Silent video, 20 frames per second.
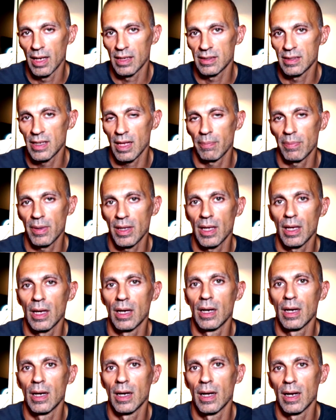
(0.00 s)
snappy
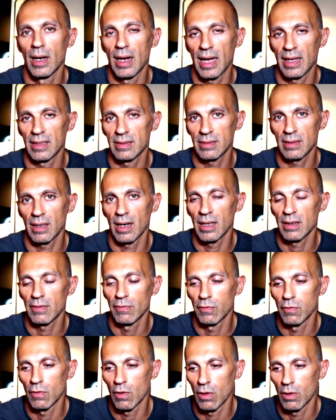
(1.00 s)
Lightstrike
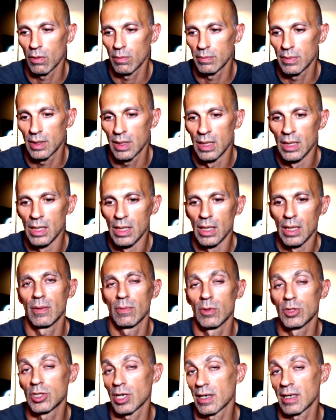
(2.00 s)
foam,
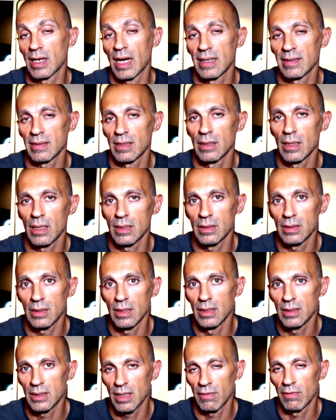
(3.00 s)
which are nice in the
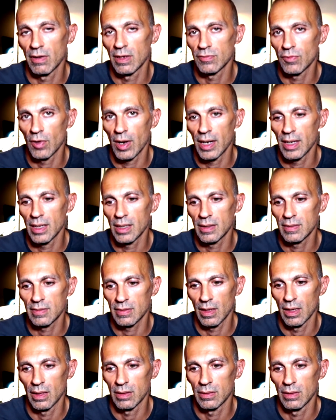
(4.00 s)
interval trainings
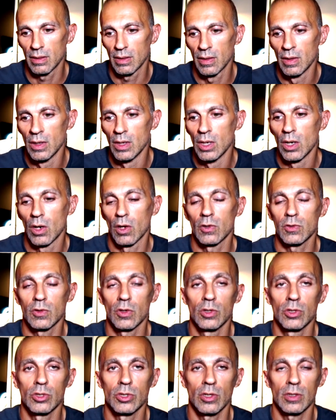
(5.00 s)
and also
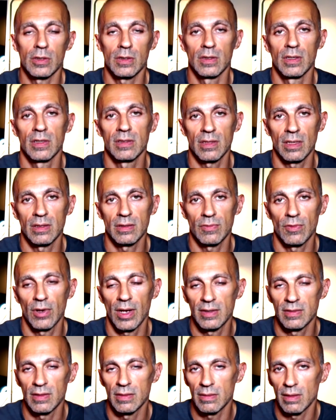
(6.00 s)
in short distance
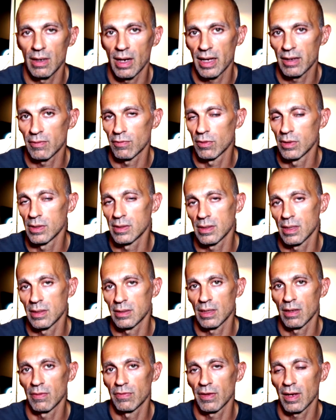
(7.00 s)
races, like for instance
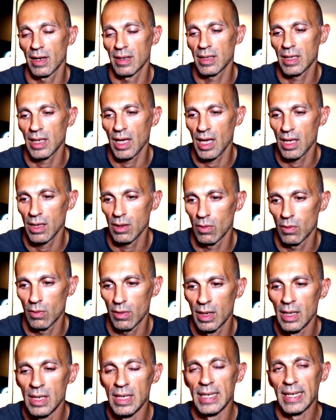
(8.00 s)
a 5k
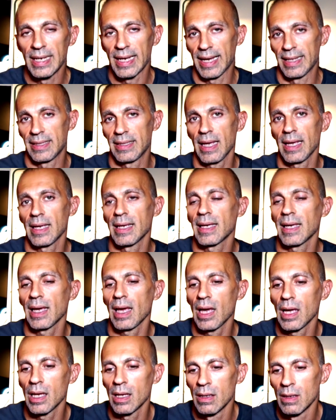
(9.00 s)
or a
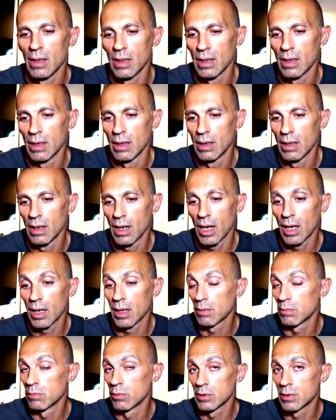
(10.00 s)
10k. I
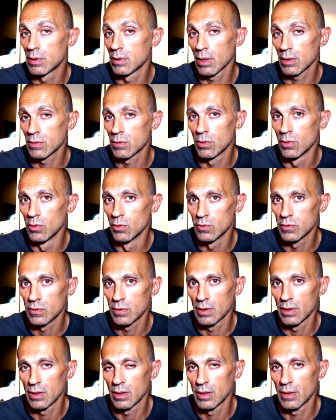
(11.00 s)
would not use
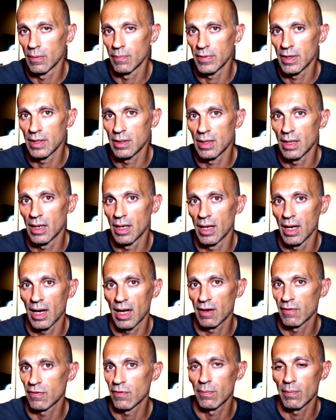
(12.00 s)
in the
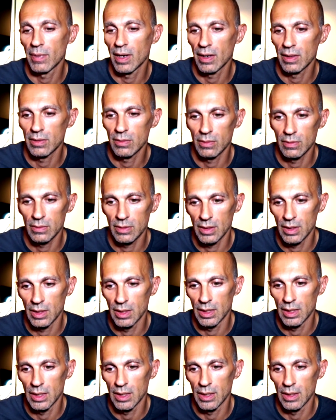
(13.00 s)
half
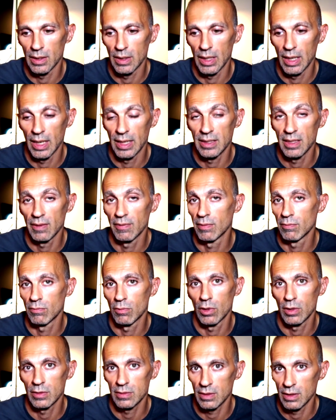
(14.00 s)
marathon and even
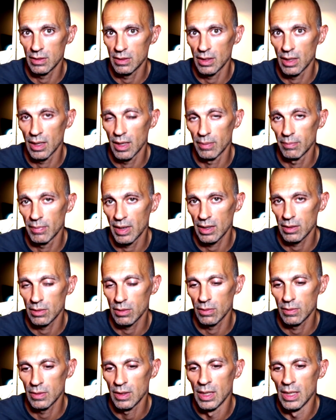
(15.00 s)
worse in the
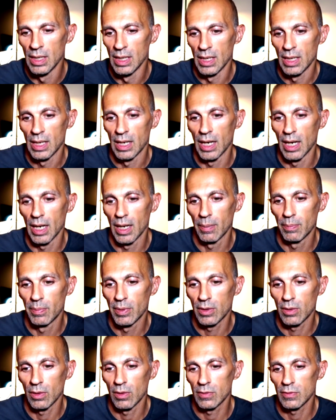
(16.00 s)
marathon
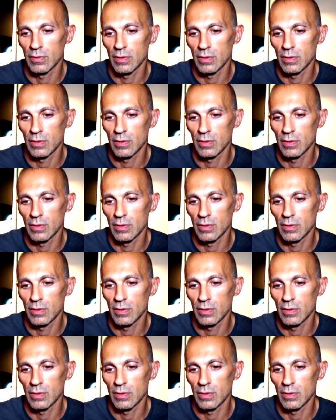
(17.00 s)
because